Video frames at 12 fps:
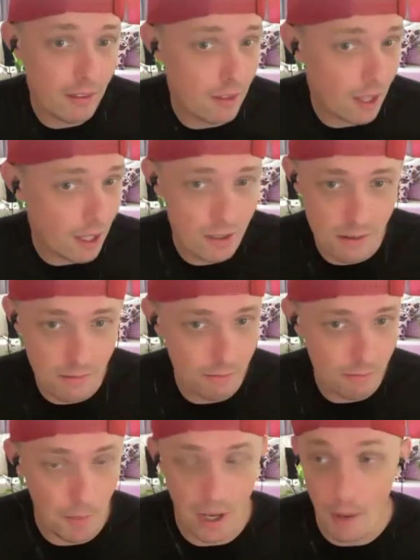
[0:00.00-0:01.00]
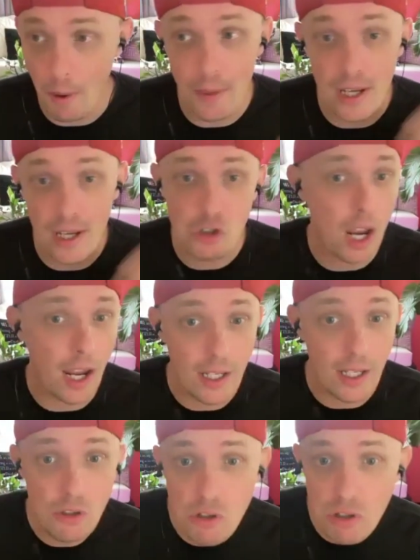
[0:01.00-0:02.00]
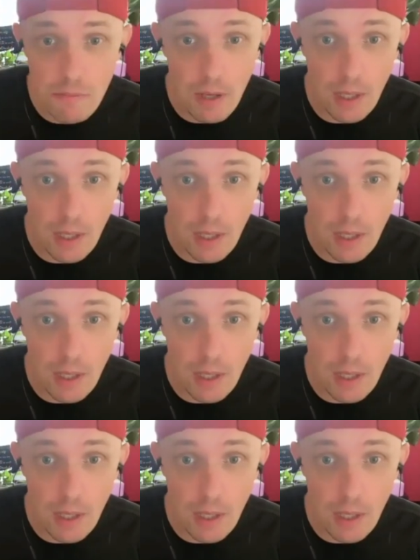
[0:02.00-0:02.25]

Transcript: Okay. That's maybe it. Maybe it changed.